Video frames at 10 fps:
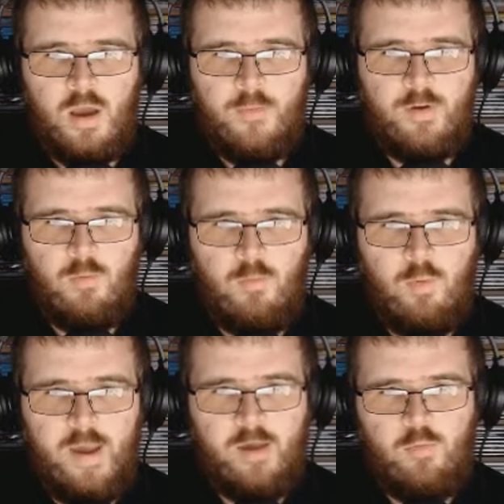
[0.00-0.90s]
But
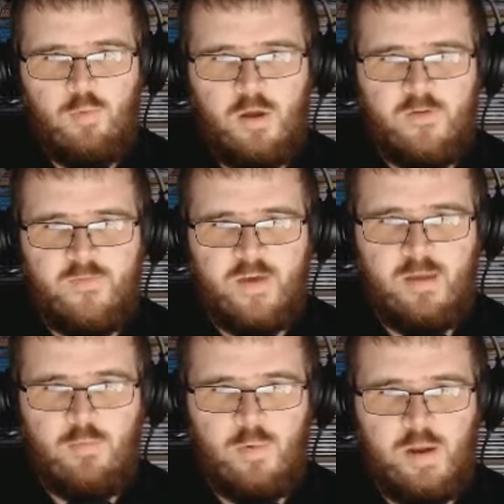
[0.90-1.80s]
where were they
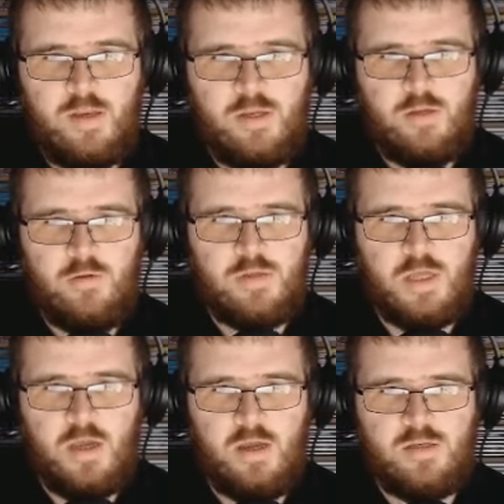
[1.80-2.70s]
when you
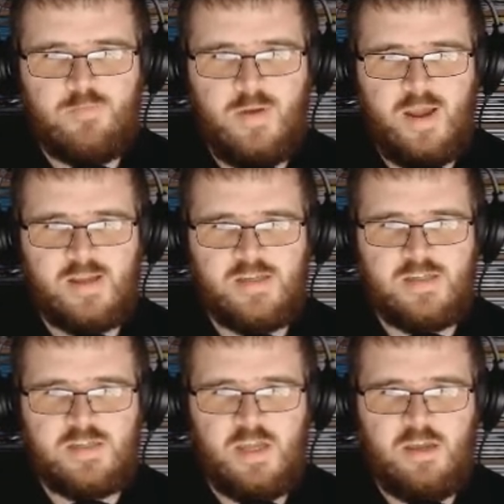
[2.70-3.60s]
turned back to
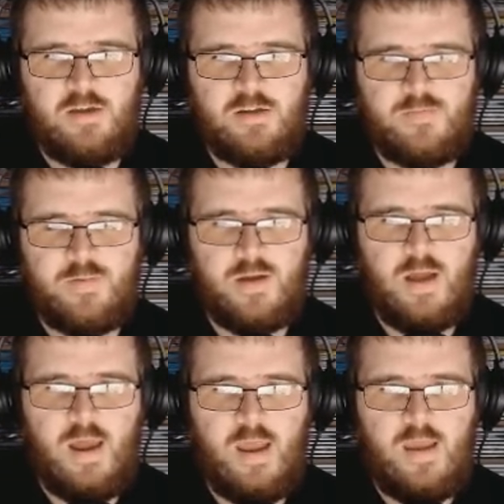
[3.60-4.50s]
say
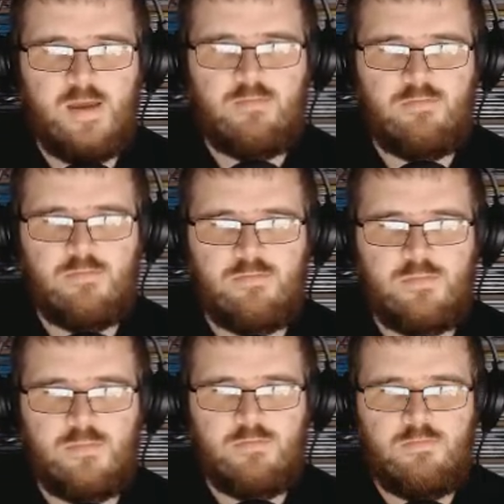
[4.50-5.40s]
goodbye?
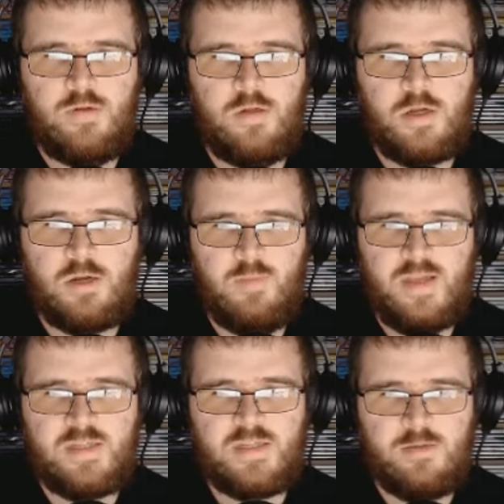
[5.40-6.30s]
But look,
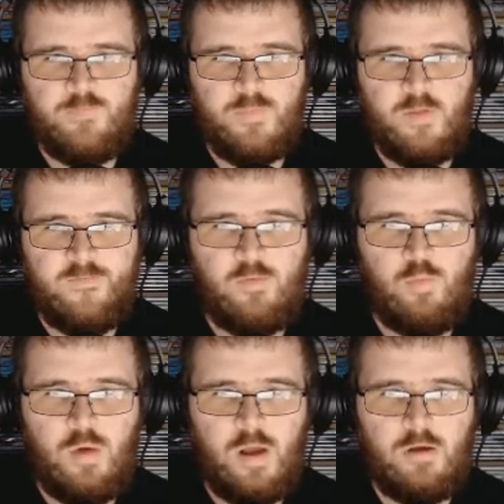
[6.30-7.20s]
miss. The
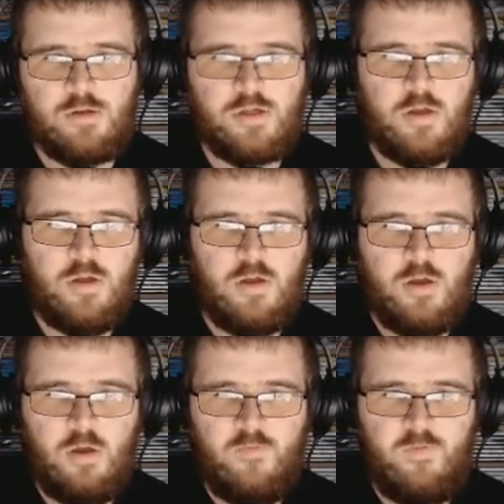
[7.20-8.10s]
world.
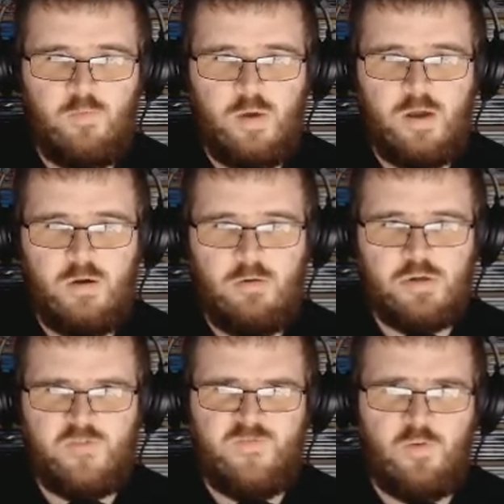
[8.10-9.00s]
The
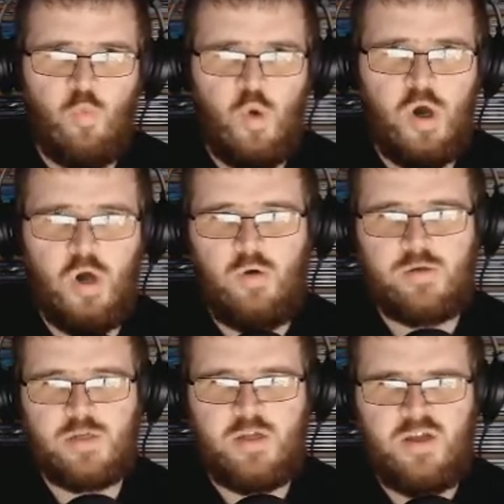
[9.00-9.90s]
world. The
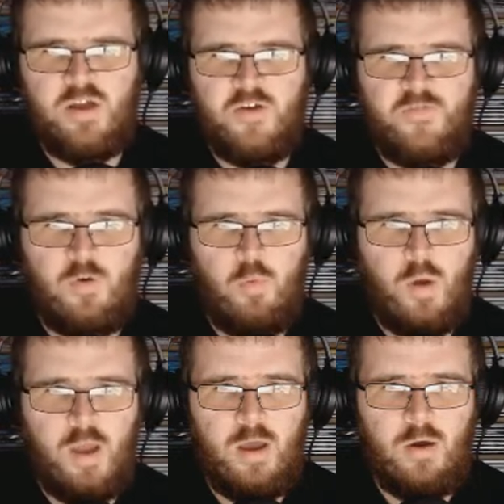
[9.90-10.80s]
world. The
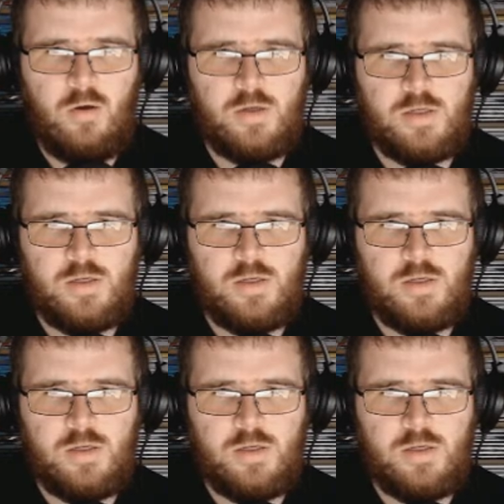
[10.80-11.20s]
world.